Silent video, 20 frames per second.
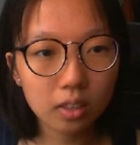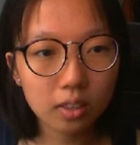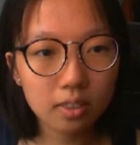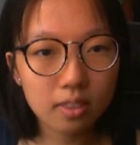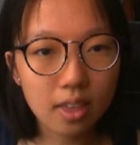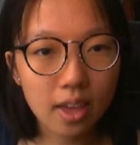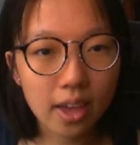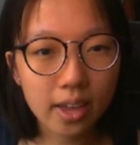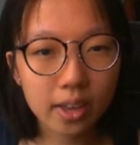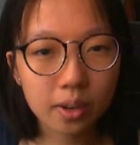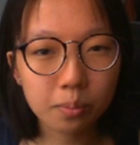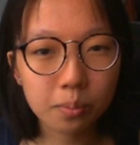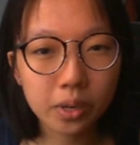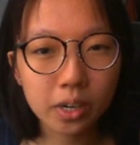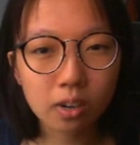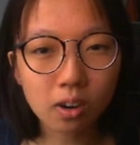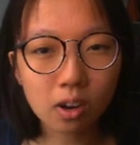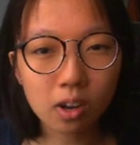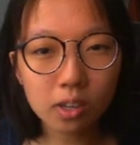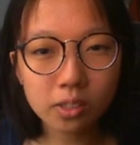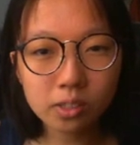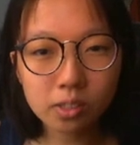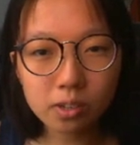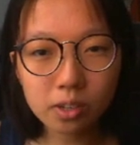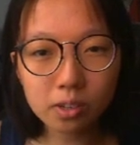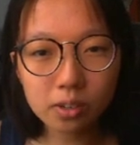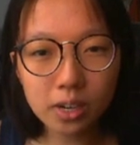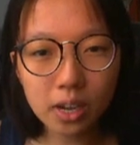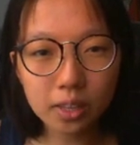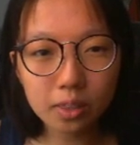Then we could also
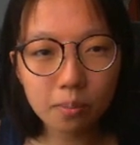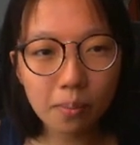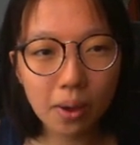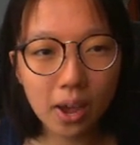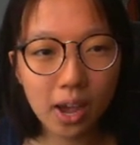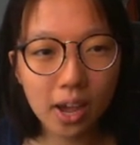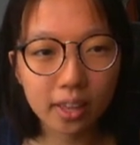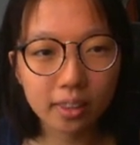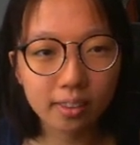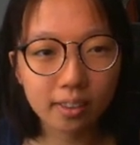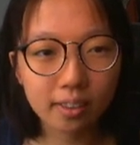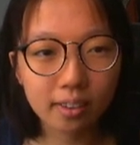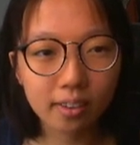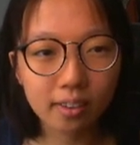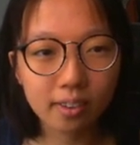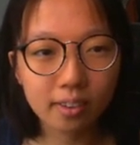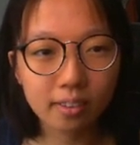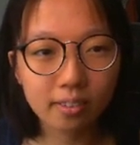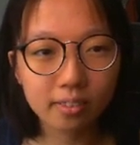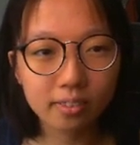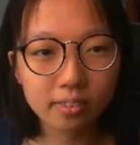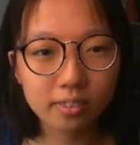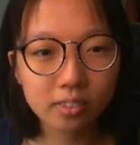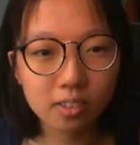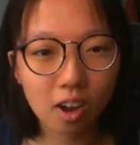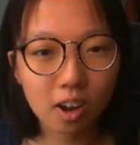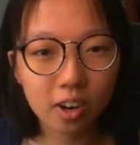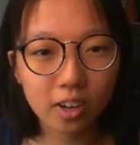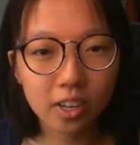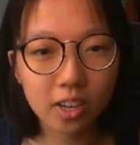go down the path of
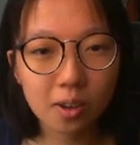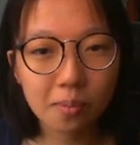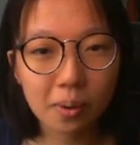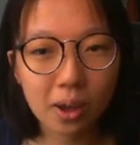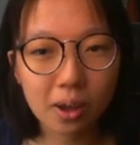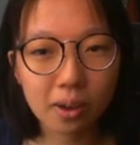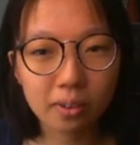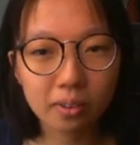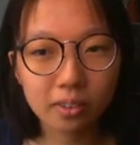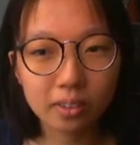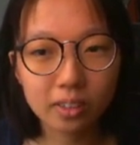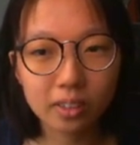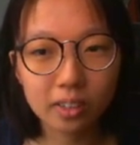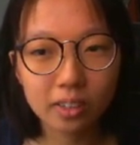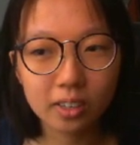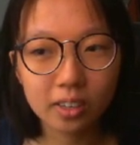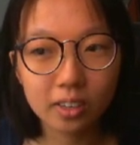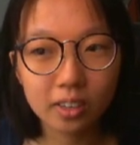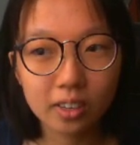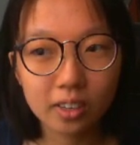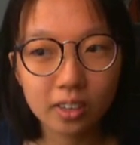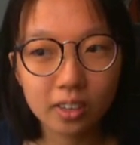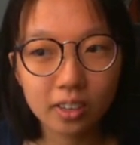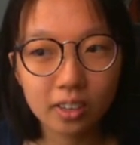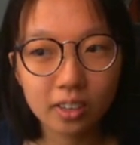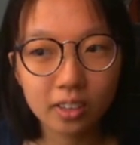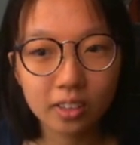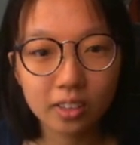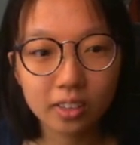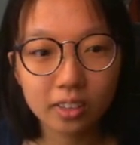talking about
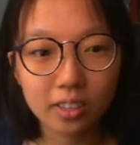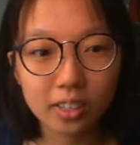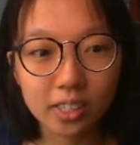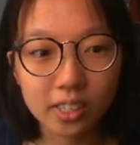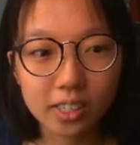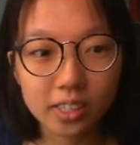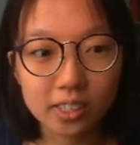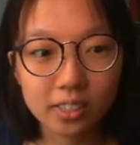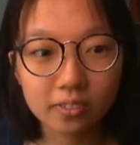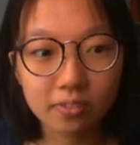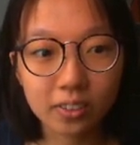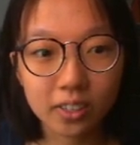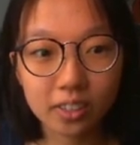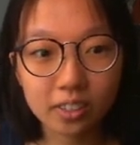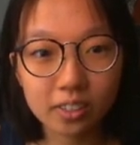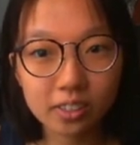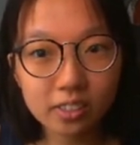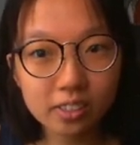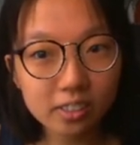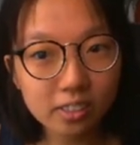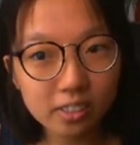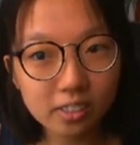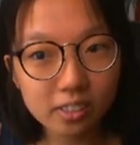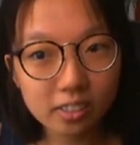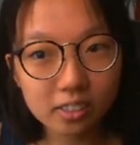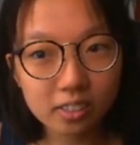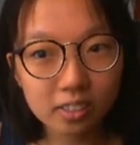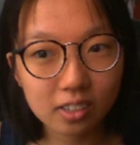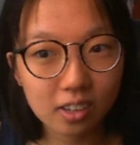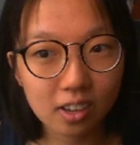these fingers
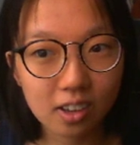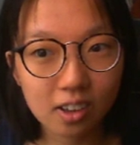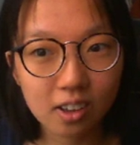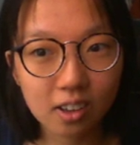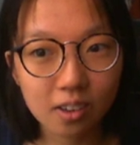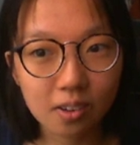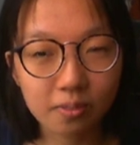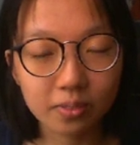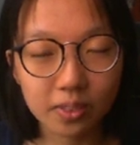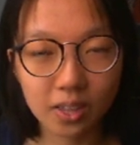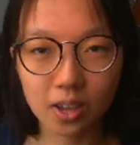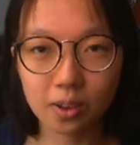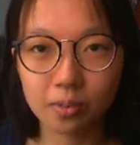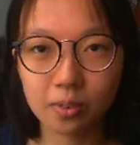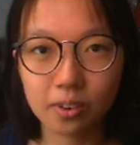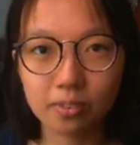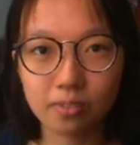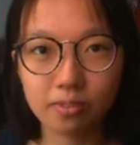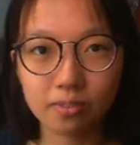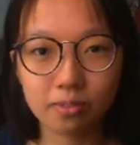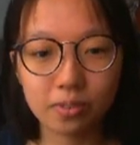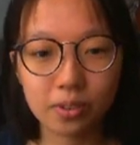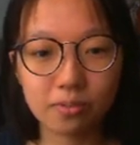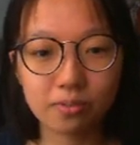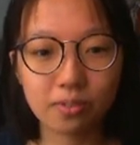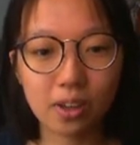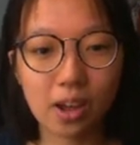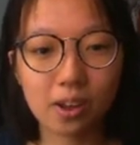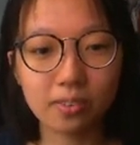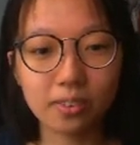that we
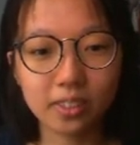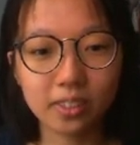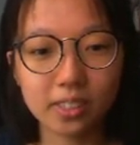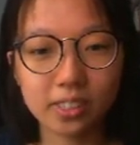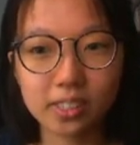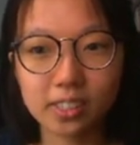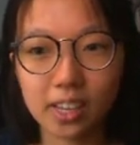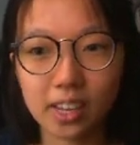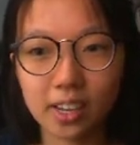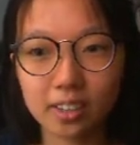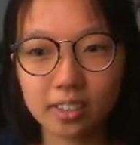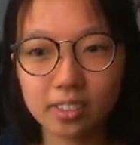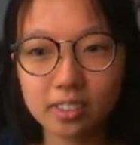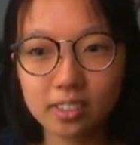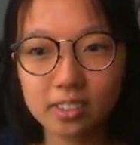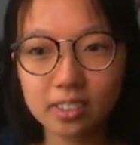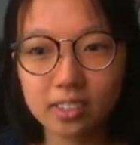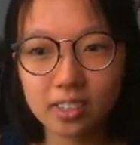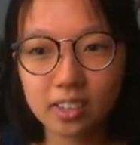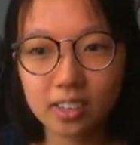found in the sand.